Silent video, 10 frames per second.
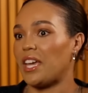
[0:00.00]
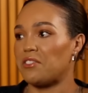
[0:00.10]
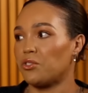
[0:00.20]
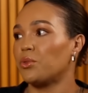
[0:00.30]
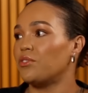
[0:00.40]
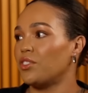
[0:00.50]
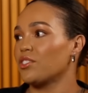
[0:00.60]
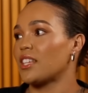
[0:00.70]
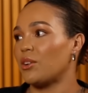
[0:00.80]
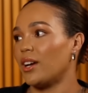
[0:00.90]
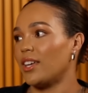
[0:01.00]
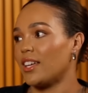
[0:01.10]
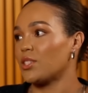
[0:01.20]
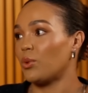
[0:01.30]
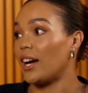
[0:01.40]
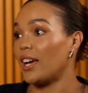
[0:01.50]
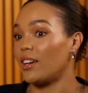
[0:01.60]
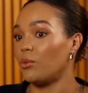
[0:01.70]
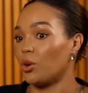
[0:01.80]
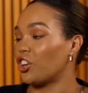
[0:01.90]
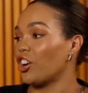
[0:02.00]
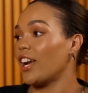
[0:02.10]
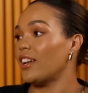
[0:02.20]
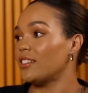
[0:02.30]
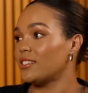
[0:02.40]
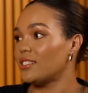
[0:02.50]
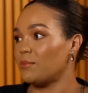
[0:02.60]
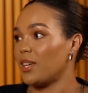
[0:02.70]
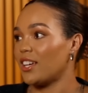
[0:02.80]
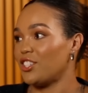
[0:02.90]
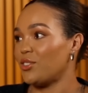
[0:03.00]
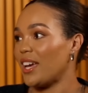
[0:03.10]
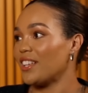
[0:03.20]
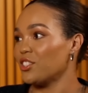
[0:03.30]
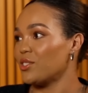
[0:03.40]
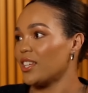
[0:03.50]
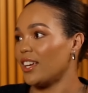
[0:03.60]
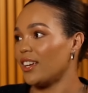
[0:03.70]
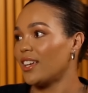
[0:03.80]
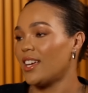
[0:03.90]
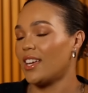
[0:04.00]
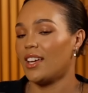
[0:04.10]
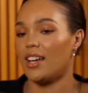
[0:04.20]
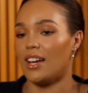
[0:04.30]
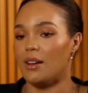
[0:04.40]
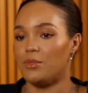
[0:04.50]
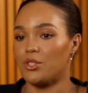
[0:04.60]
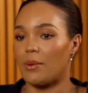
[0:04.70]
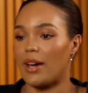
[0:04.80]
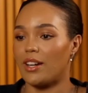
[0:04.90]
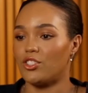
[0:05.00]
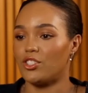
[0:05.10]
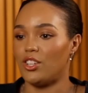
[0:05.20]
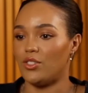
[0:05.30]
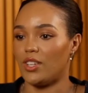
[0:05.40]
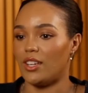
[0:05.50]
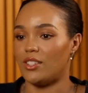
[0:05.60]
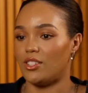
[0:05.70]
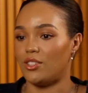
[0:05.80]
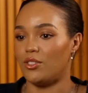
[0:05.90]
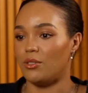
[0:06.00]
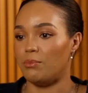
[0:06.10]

everyone feels that way. That's why we're great, because you hate losing. So I'm kind of just using it to